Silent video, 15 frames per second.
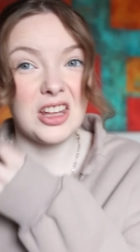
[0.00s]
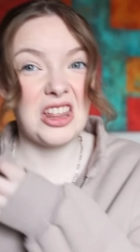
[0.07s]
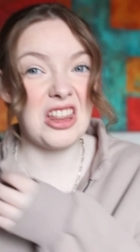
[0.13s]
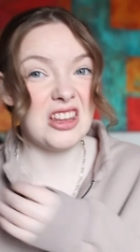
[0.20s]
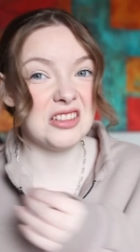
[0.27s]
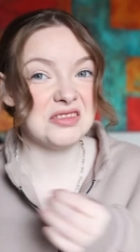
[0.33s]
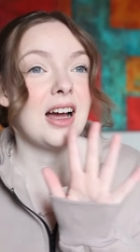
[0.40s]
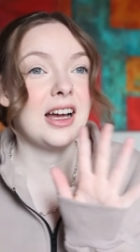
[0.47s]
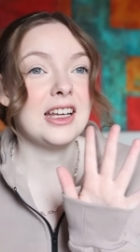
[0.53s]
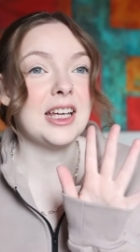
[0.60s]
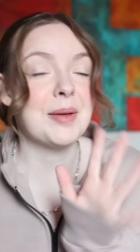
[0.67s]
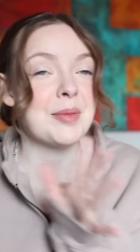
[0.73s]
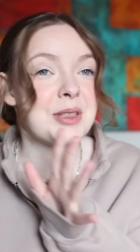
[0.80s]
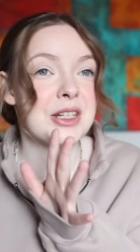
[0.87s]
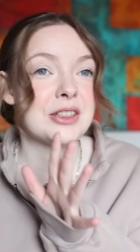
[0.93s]
Ugh. I
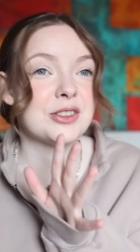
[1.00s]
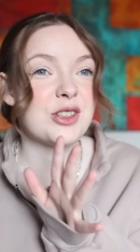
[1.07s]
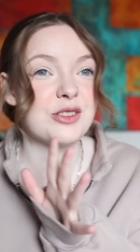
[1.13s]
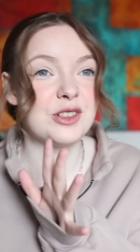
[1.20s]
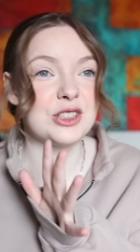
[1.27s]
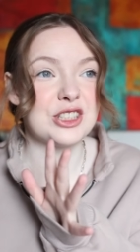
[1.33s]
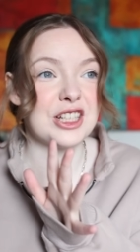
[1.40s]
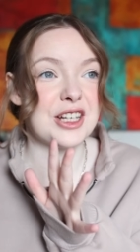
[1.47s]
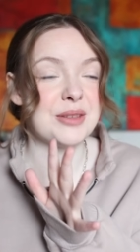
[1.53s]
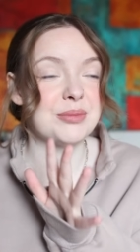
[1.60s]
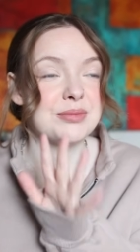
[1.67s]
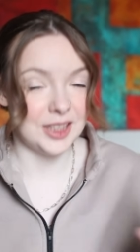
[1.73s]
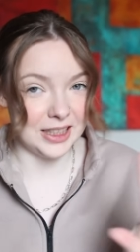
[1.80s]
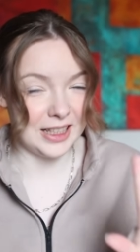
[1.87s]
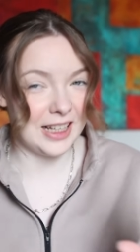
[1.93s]
came upstairs for the first time
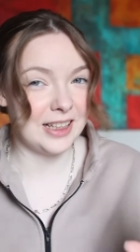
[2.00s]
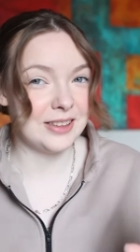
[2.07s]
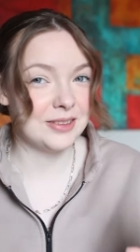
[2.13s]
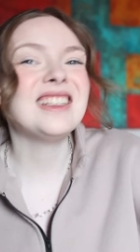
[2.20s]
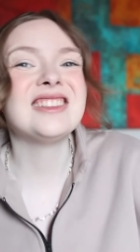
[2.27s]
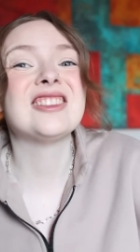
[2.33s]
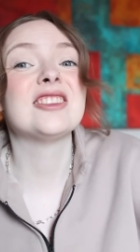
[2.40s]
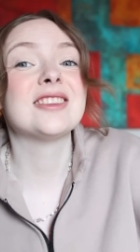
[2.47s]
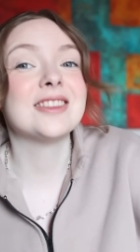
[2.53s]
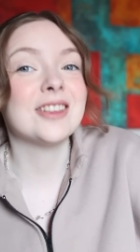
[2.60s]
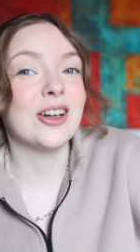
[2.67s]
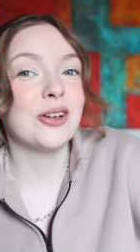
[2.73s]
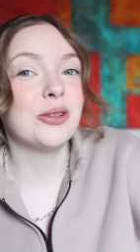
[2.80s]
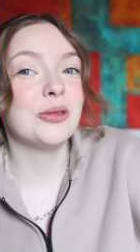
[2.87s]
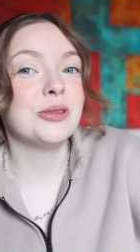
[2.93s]
today. It
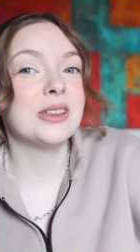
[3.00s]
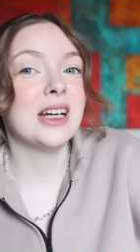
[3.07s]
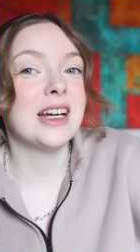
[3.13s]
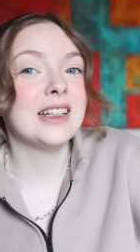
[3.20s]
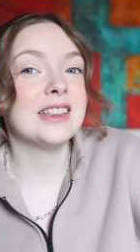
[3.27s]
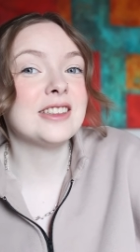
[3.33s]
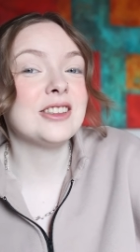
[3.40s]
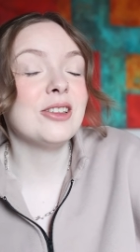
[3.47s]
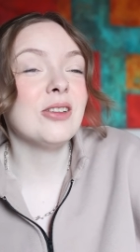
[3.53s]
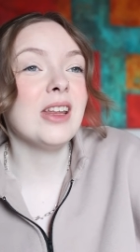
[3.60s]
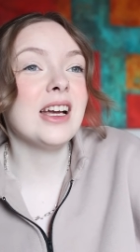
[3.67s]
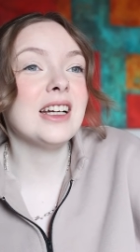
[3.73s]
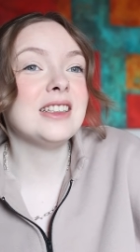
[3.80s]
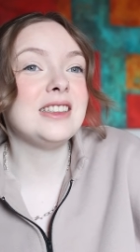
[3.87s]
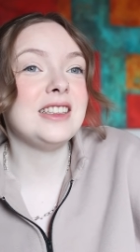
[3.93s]
snowed and it snowed
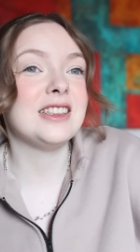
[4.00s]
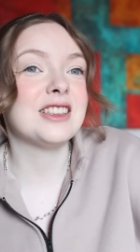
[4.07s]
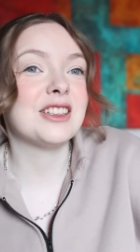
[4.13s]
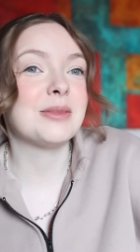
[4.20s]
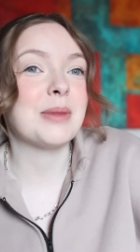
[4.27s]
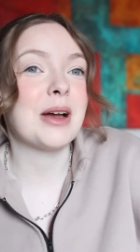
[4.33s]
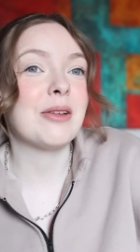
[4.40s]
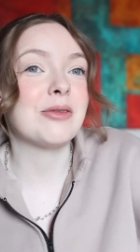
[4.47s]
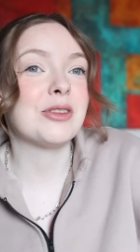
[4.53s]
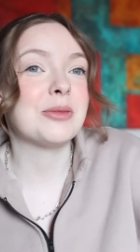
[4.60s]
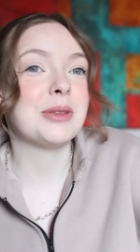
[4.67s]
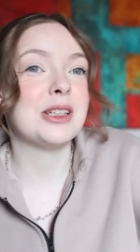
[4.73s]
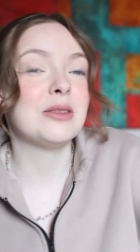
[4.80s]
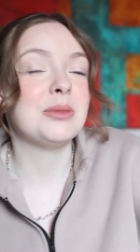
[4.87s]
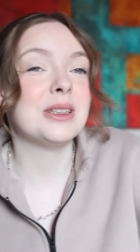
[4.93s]
like a decent amount for
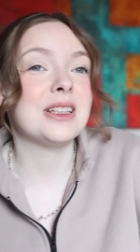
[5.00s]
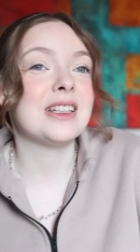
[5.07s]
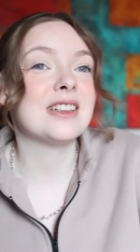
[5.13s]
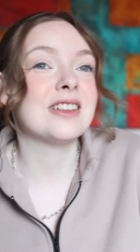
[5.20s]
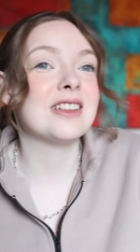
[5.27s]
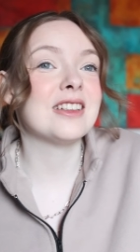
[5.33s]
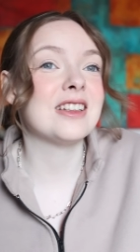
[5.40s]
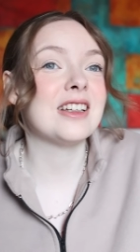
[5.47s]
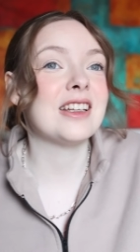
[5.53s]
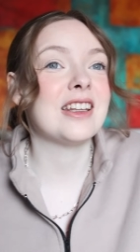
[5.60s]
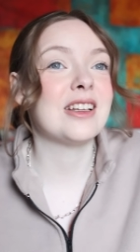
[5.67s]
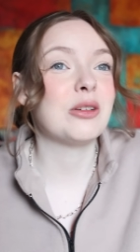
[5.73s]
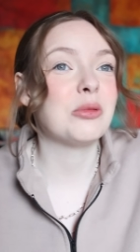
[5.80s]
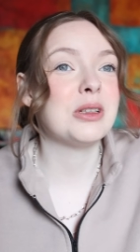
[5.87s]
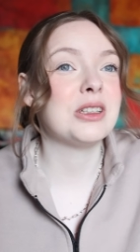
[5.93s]
me to be like, I
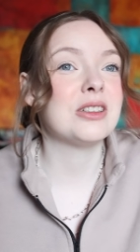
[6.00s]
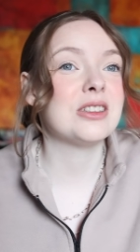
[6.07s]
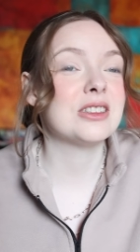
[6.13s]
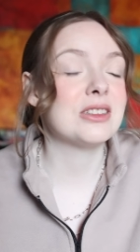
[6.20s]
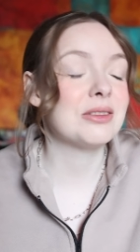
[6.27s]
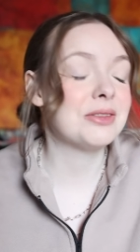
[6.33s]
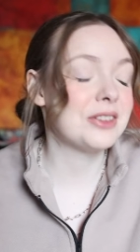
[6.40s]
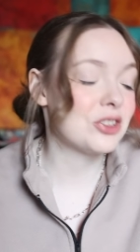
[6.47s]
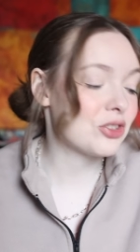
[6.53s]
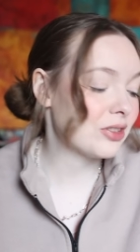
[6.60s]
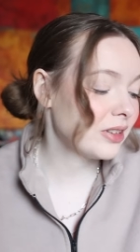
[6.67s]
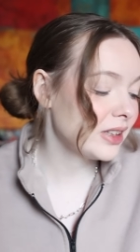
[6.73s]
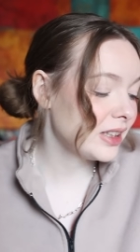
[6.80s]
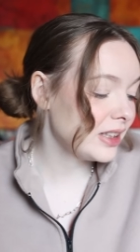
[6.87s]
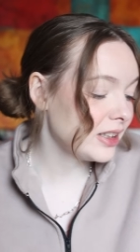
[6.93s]
think winter is
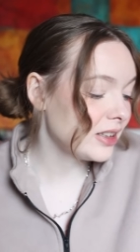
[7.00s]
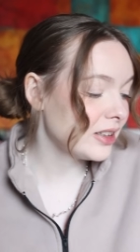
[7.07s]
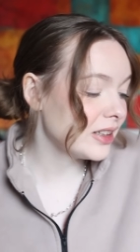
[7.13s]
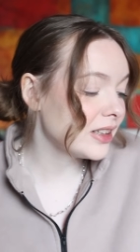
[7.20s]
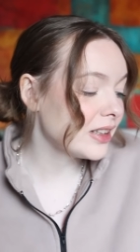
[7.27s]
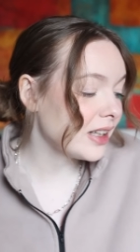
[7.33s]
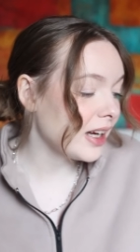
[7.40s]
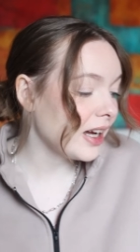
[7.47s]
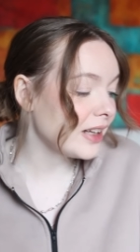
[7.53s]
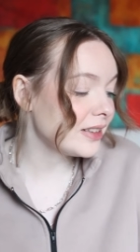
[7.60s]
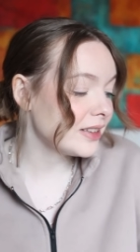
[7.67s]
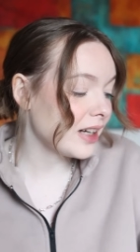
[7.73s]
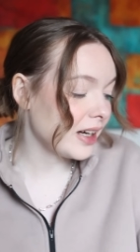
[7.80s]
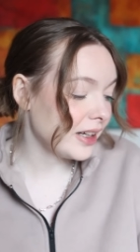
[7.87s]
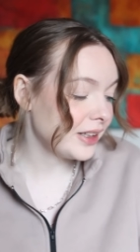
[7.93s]
officially here and
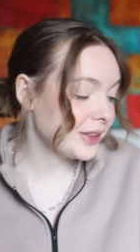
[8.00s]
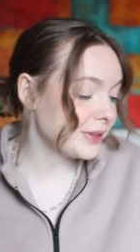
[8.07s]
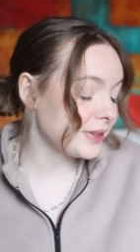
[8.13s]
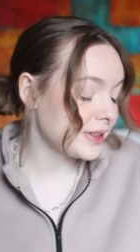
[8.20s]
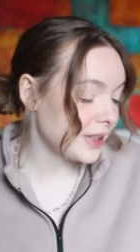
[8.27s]
that kind of